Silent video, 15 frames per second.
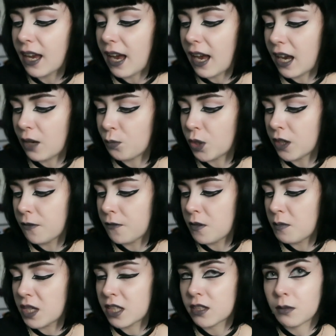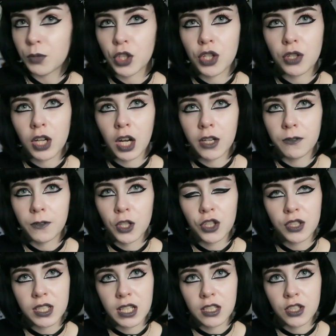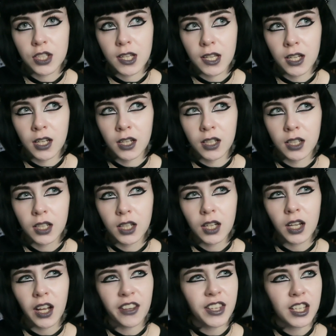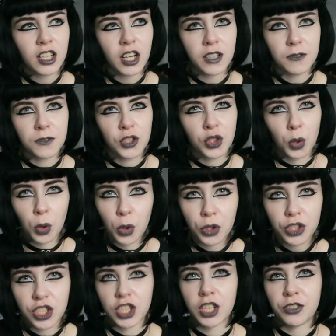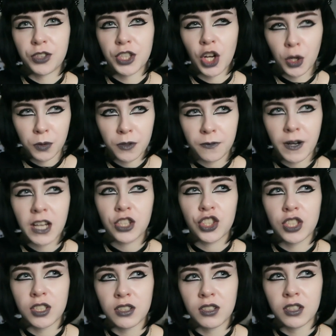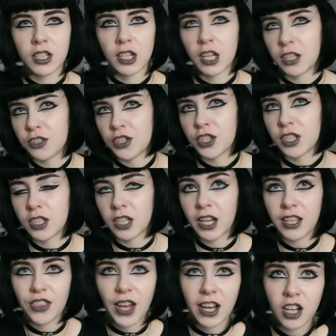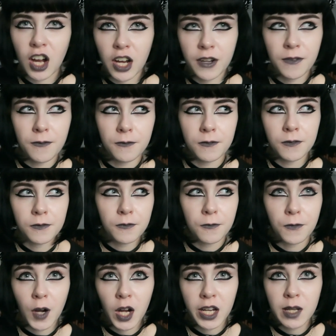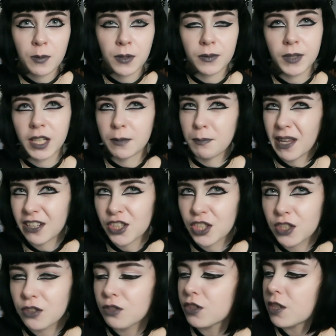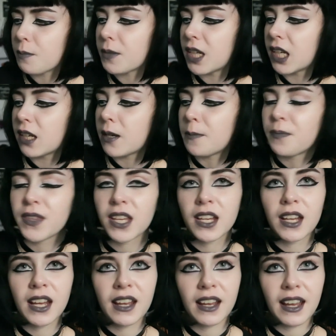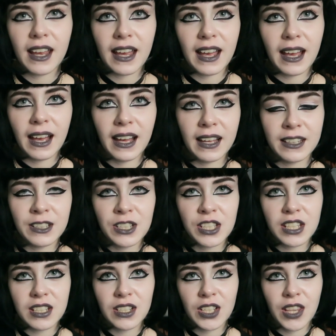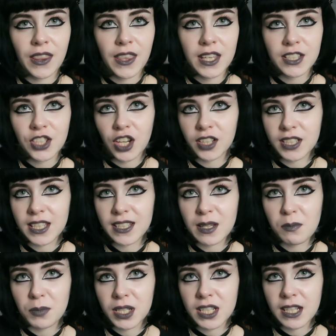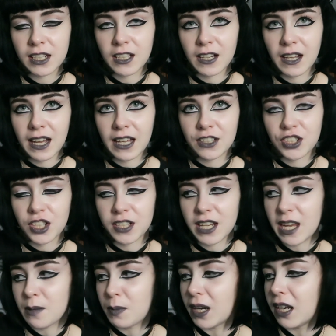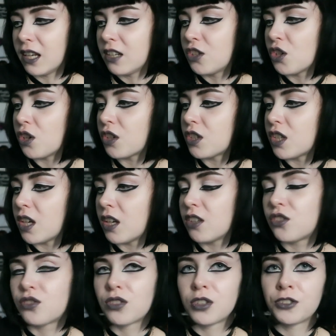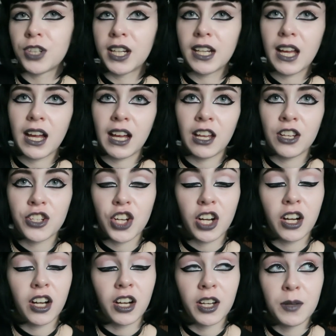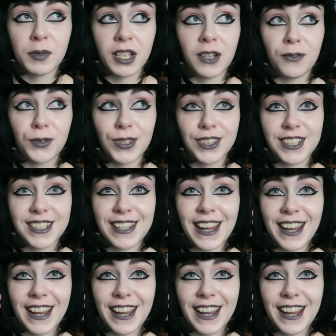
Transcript: and one of them is someone who kind of looks into, I think, kind of torture and old-fashioned London, like that kind of vibe, and medicine or something. And this artist in particular had done a plague doctor drawing, and I'm in love with this